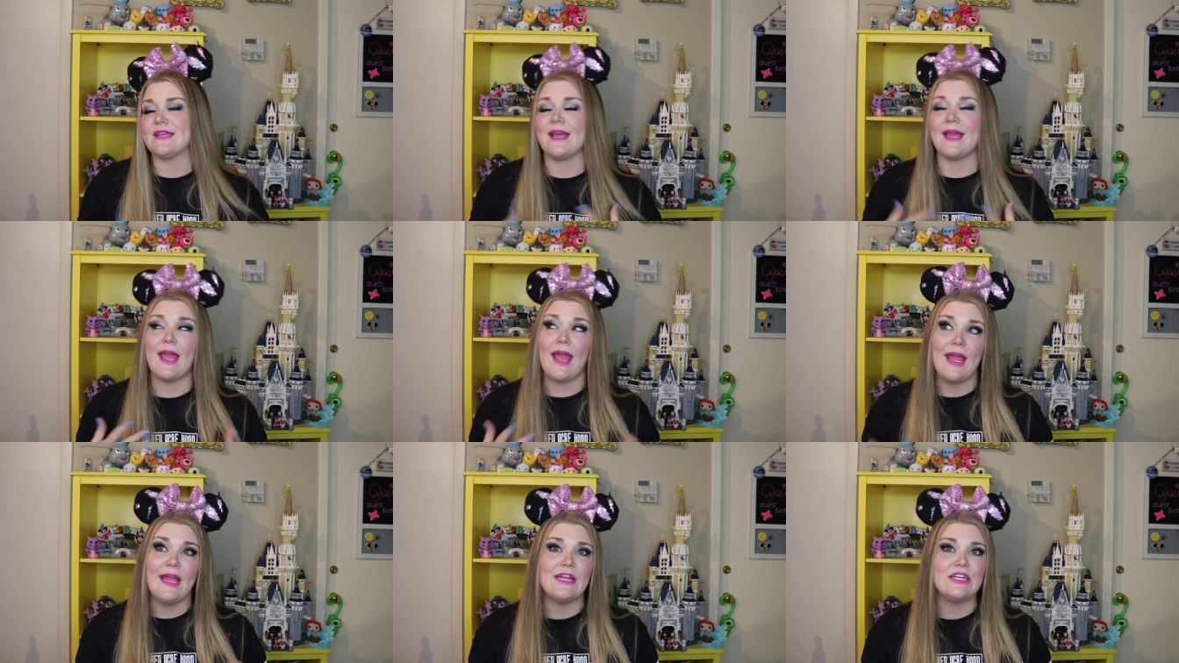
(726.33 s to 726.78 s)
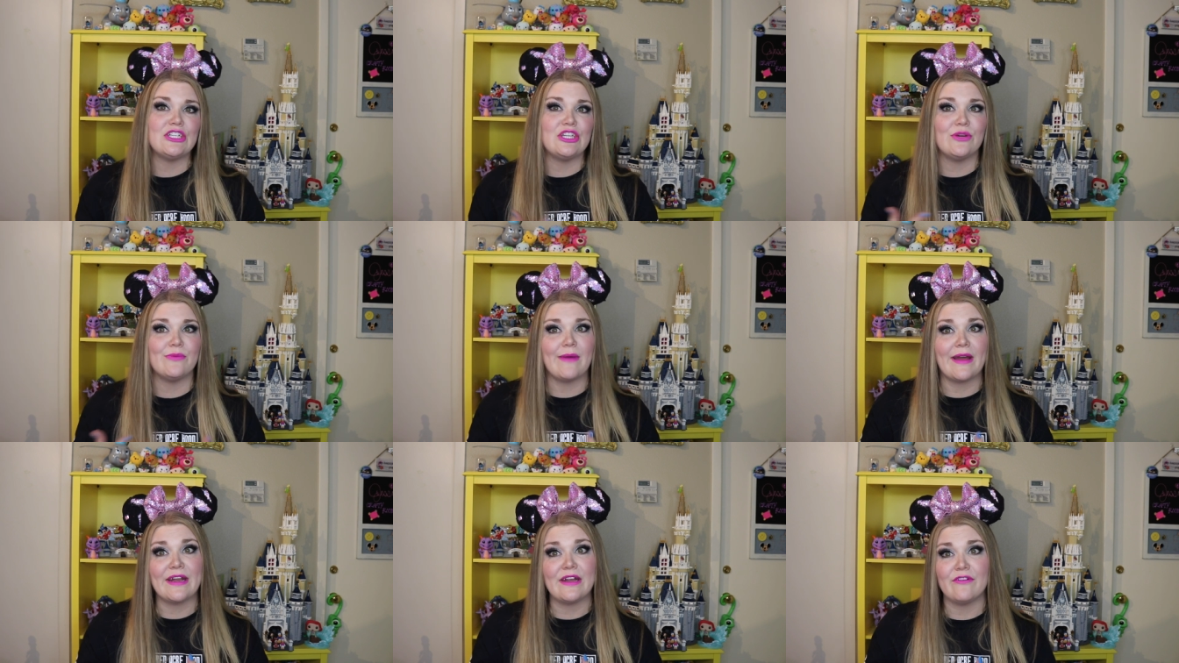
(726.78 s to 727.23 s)
like, hey, do
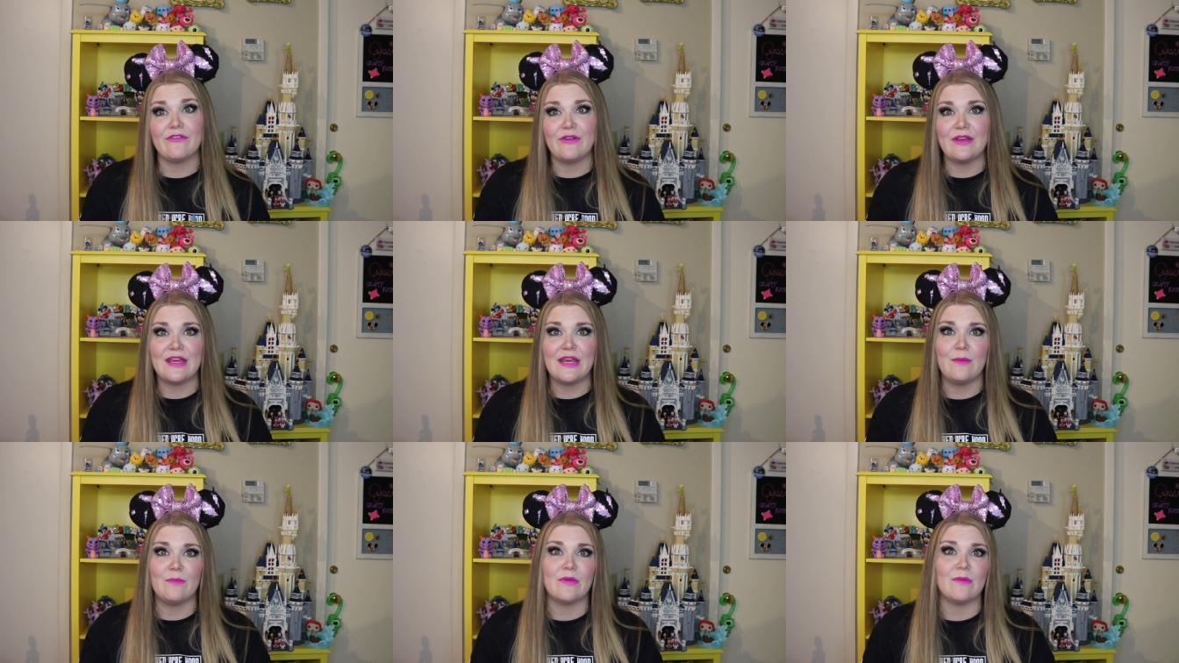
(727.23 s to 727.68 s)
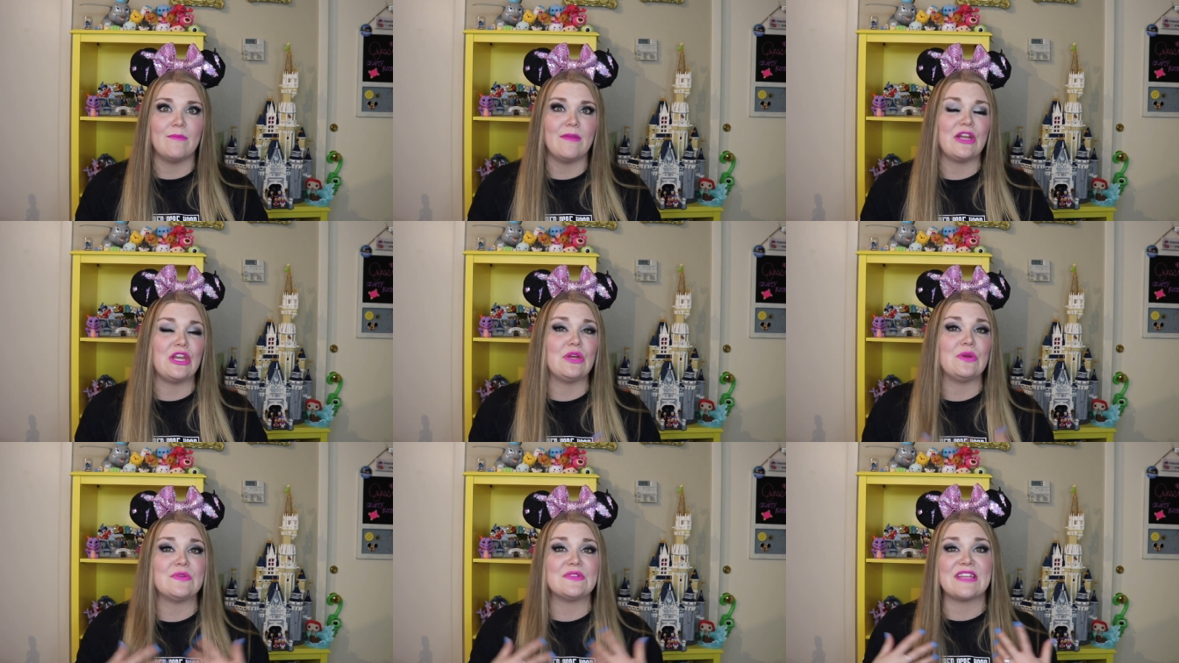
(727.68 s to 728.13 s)
you mind if we keep the
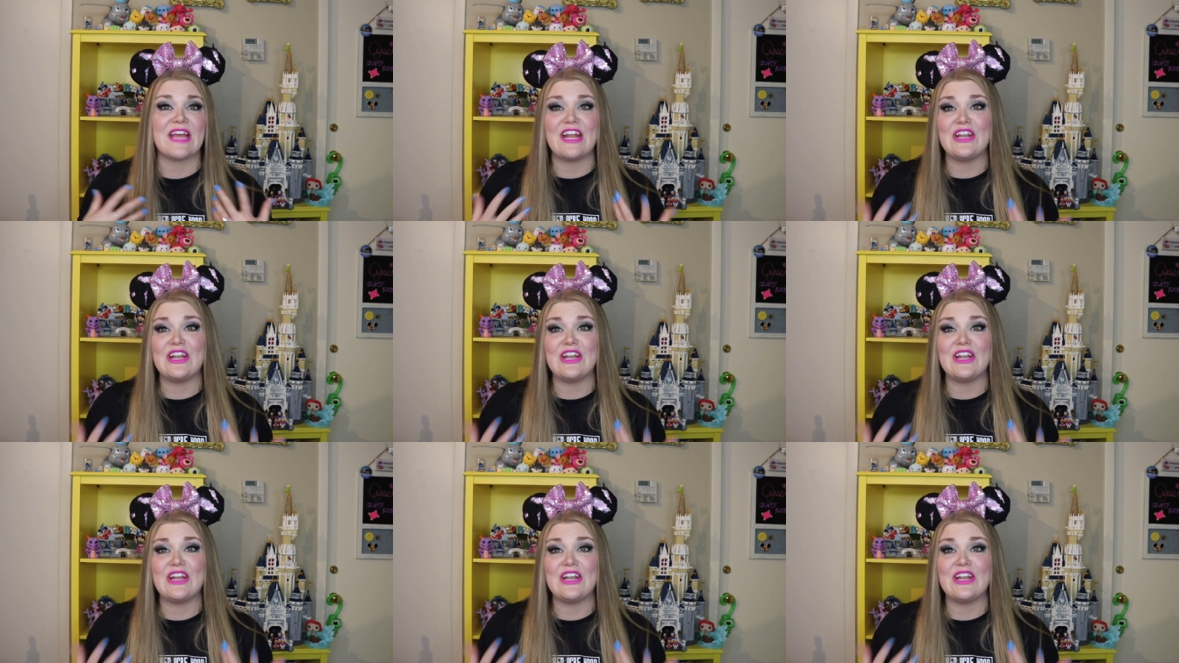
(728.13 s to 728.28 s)
menus?